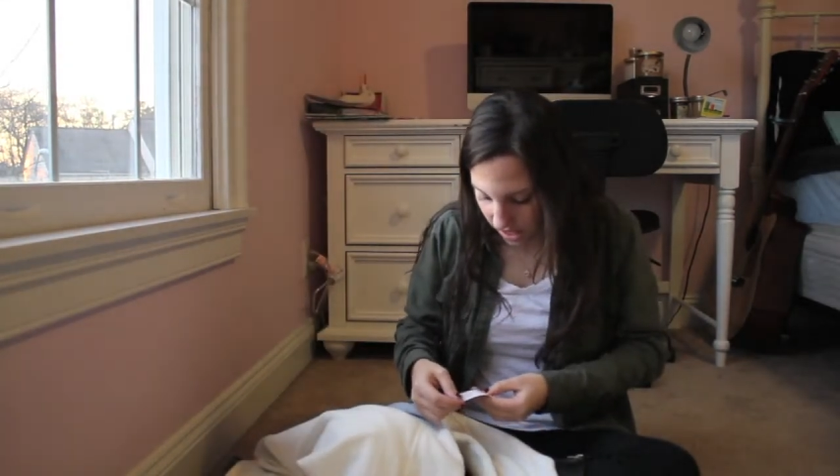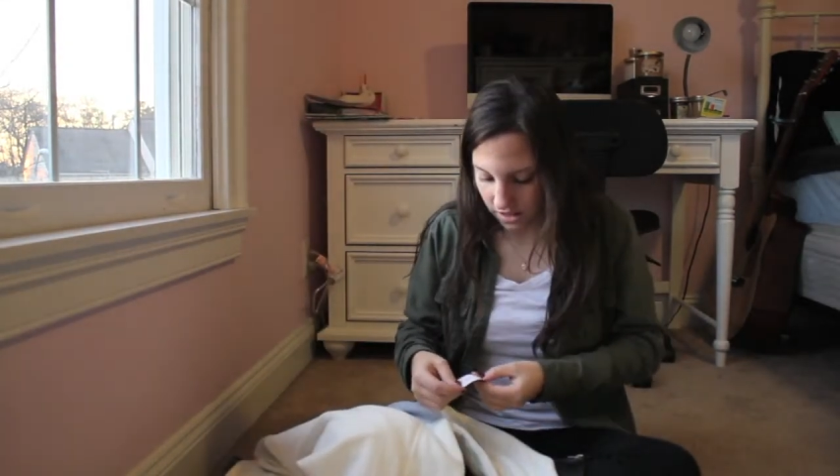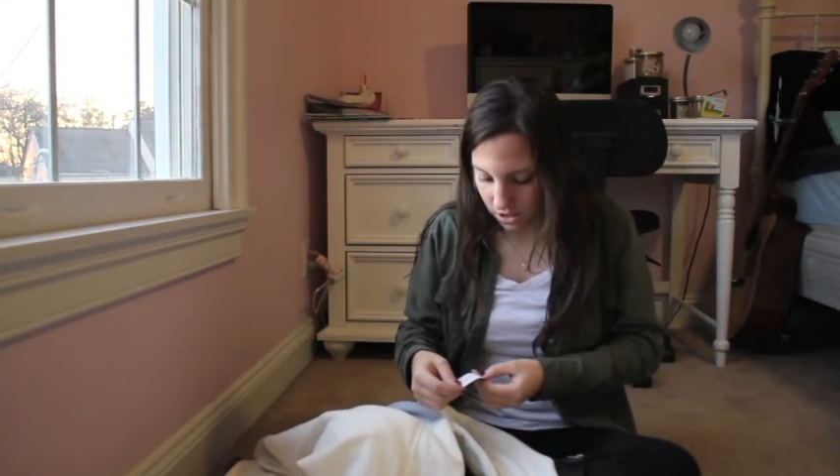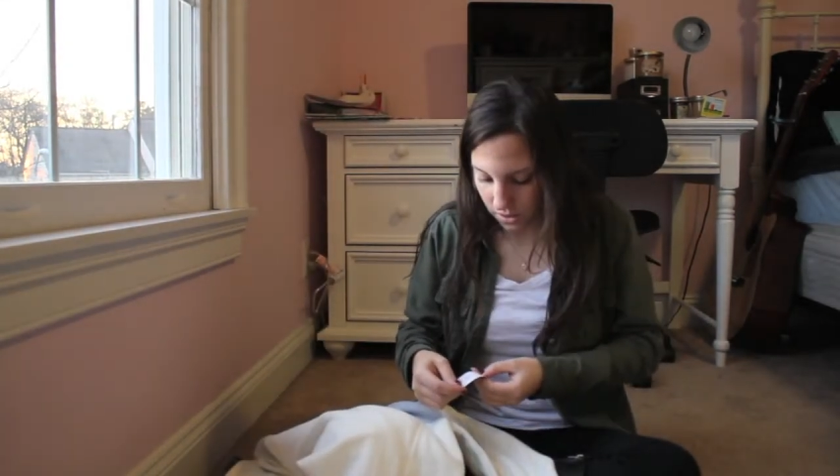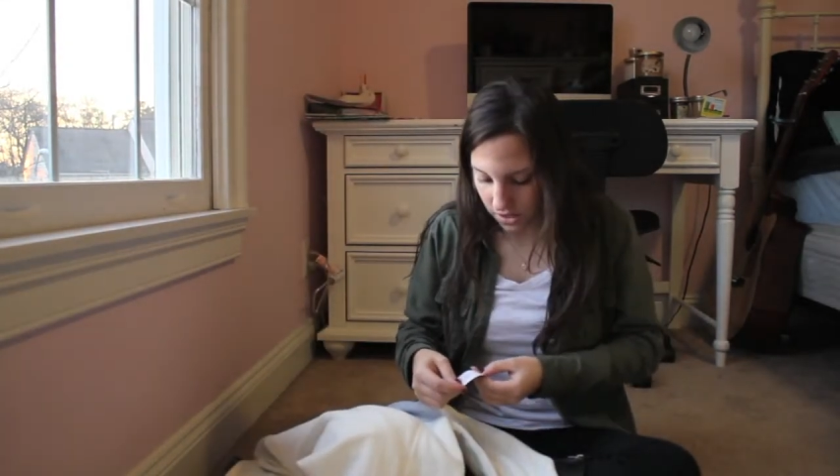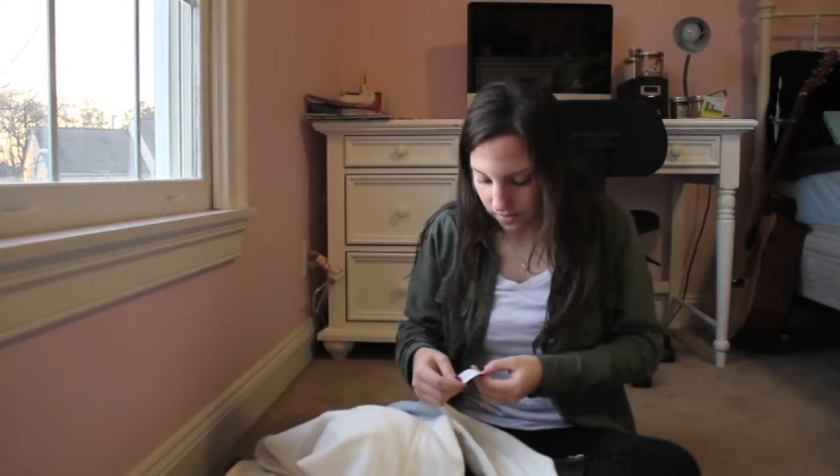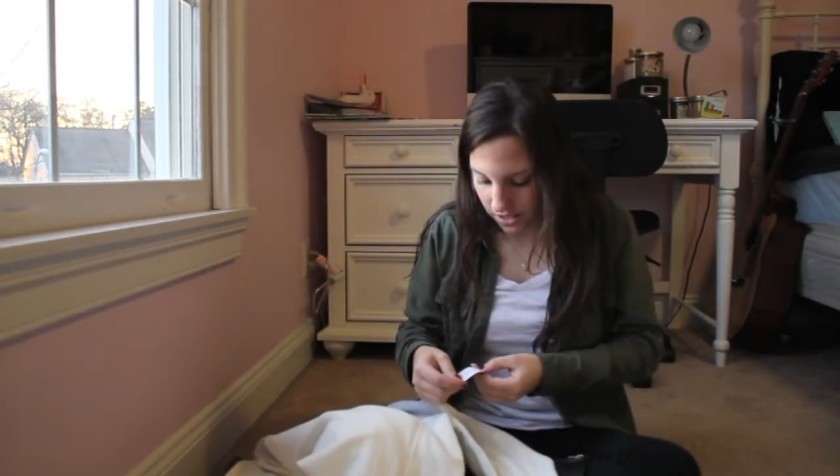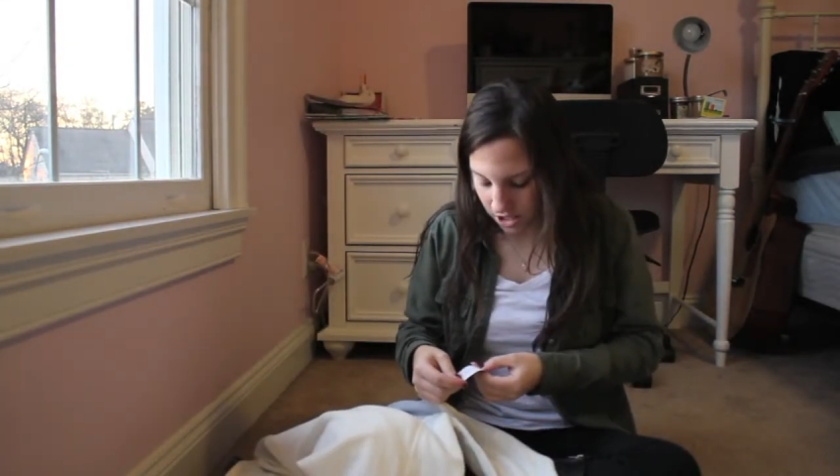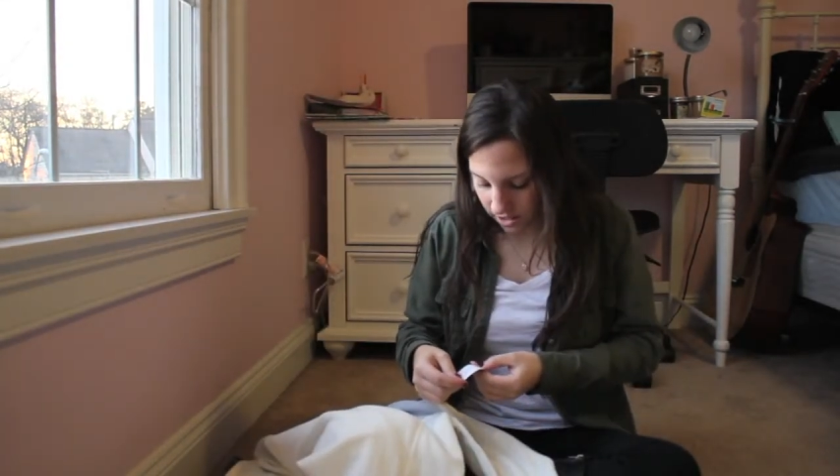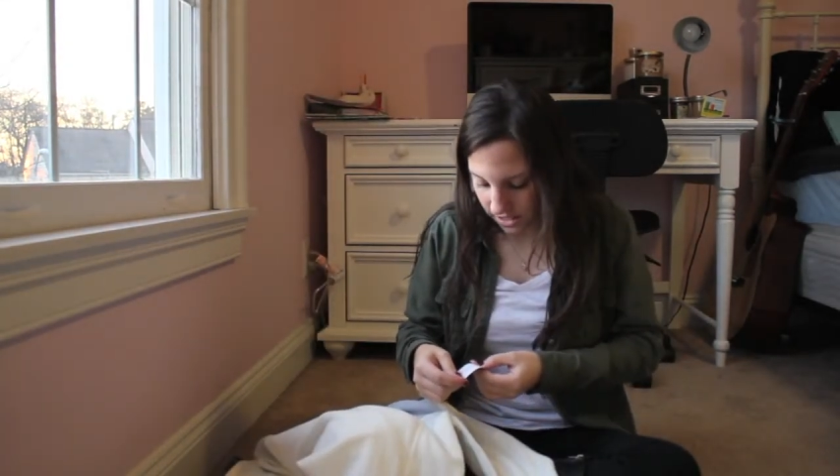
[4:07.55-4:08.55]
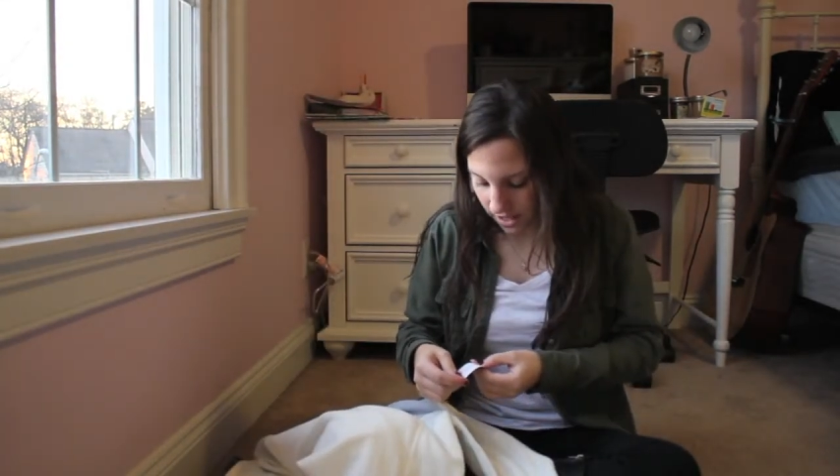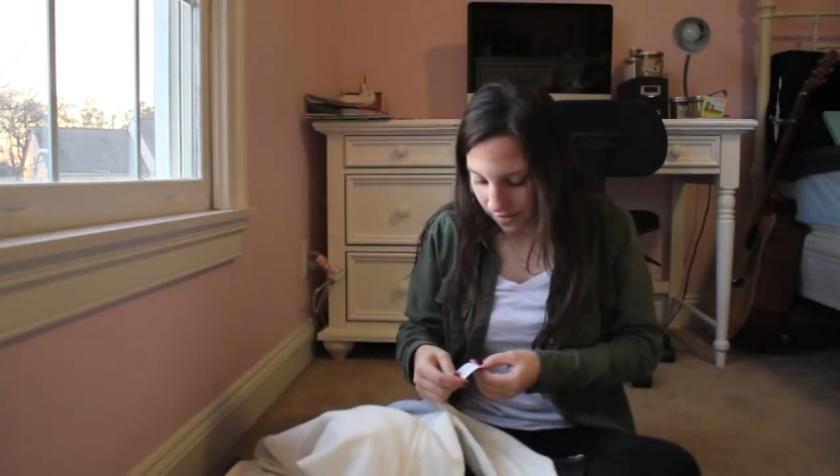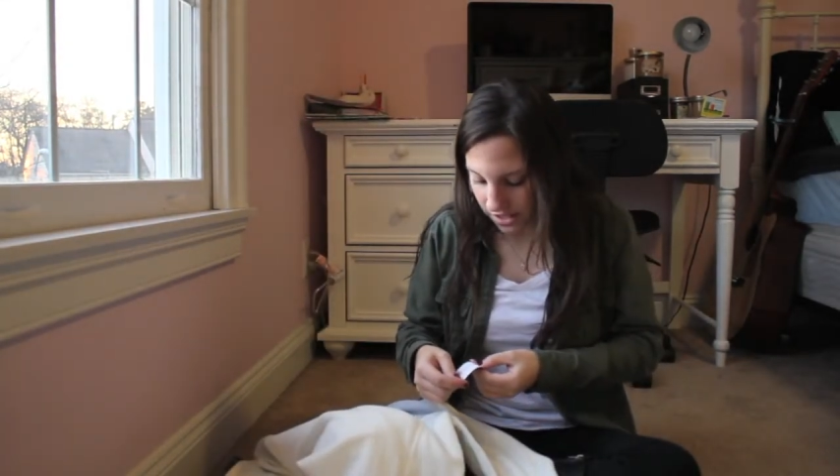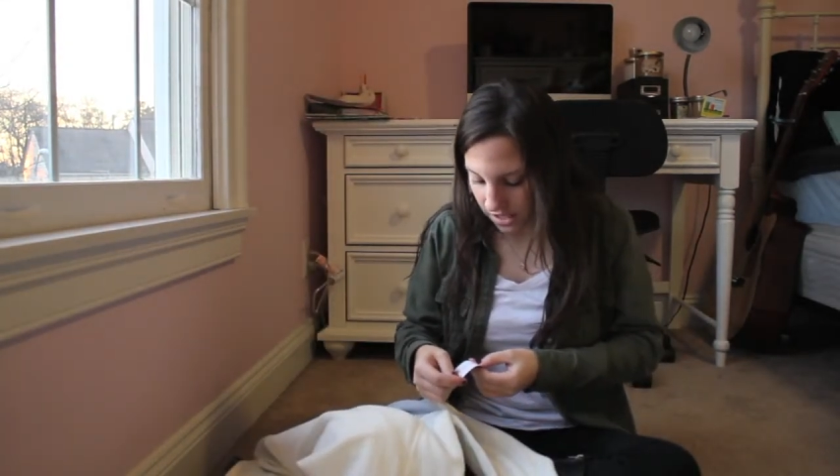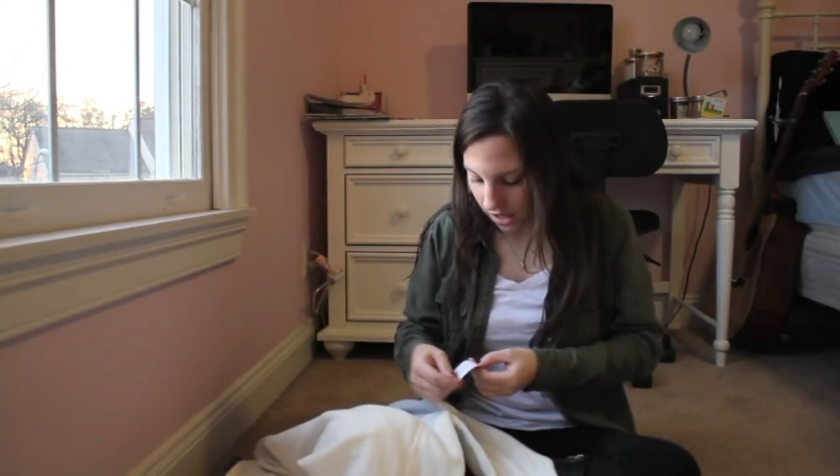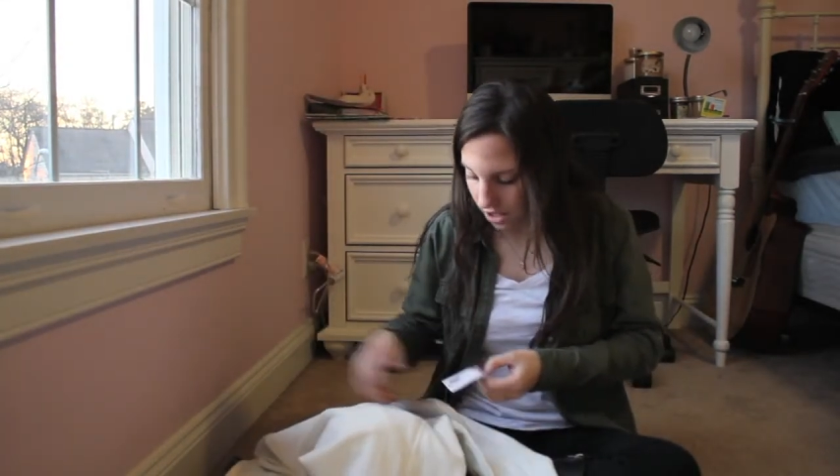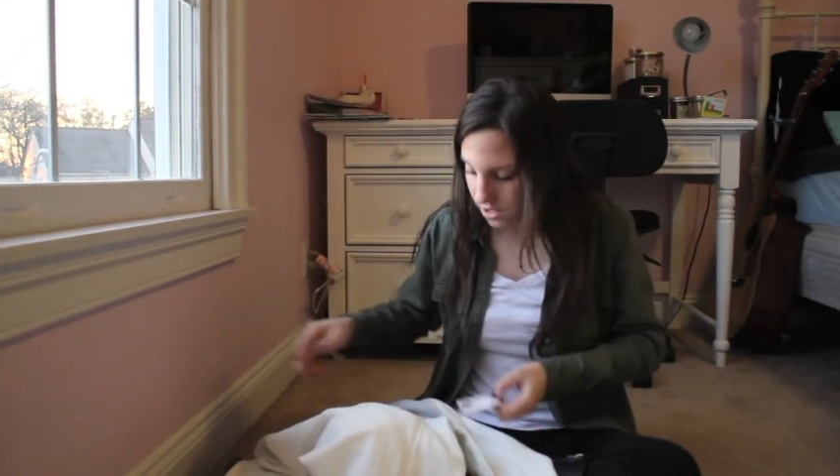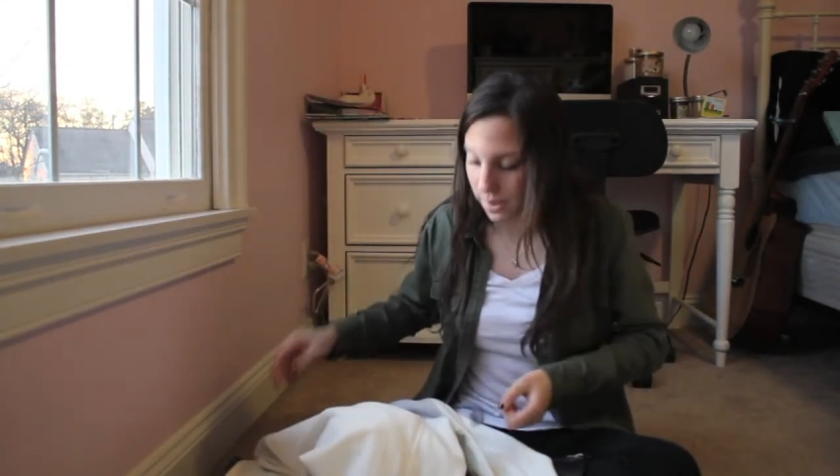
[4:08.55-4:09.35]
This was originally $17,